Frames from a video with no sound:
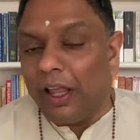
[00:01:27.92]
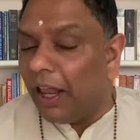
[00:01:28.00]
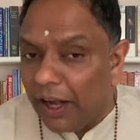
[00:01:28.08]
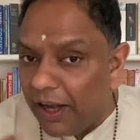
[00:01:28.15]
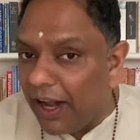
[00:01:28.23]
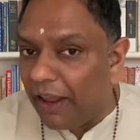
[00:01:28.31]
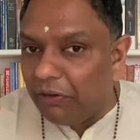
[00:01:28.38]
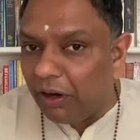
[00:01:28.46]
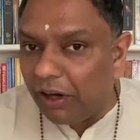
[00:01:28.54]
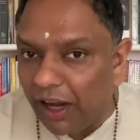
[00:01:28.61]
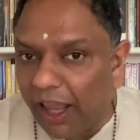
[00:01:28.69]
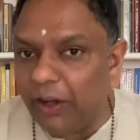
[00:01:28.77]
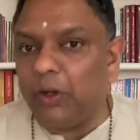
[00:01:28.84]
Never
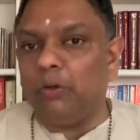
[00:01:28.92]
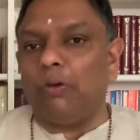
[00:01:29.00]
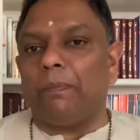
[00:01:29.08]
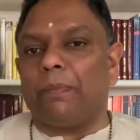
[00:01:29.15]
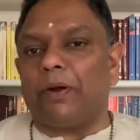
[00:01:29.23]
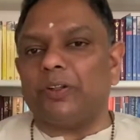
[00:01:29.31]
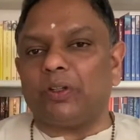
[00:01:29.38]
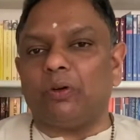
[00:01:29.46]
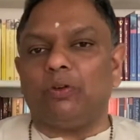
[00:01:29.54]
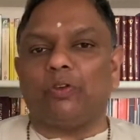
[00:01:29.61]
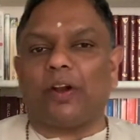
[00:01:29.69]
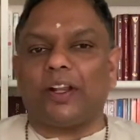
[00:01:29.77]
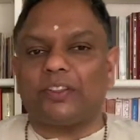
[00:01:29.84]
lie to a person who
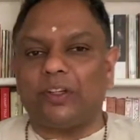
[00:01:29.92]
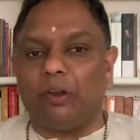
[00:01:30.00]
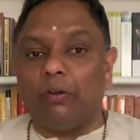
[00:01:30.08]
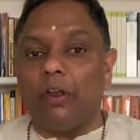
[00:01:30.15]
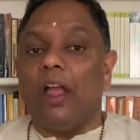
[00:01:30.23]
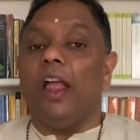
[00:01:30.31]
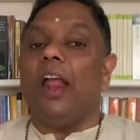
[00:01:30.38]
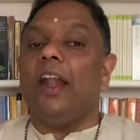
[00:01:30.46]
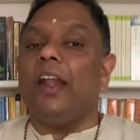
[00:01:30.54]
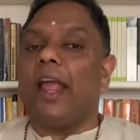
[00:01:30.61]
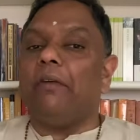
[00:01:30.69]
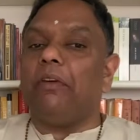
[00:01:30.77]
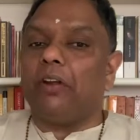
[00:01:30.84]
trusts you.
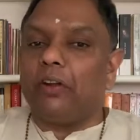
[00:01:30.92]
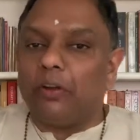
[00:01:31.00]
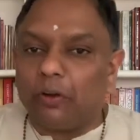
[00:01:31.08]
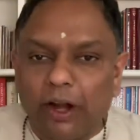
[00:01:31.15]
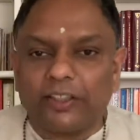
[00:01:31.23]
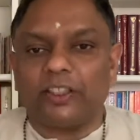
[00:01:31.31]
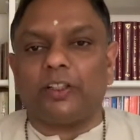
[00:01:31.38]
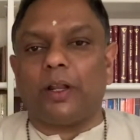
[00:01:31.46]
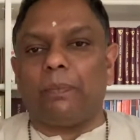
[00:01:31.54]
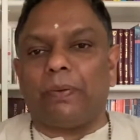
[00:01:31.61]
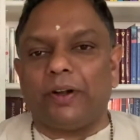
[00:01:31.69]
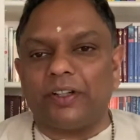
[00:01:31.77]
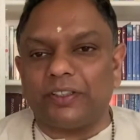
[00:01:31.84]
Never trust a
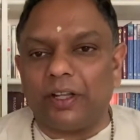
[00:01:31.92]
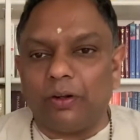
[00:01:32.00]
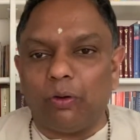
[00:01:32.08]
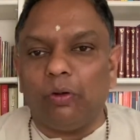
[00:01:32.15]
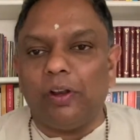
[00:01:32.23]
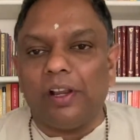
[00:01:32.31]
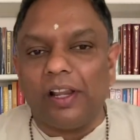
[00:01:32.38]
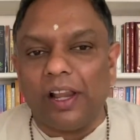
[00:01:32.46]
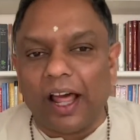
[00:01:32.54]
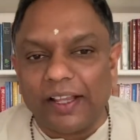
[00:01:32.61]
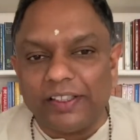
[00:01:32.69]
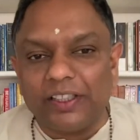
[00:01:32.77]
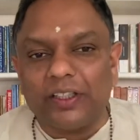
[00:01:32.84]
person who
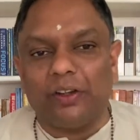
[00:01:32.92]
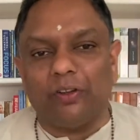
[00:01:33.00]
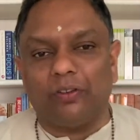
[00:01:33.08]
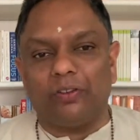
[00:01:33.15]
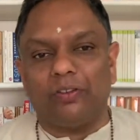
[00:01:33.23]
lies to you.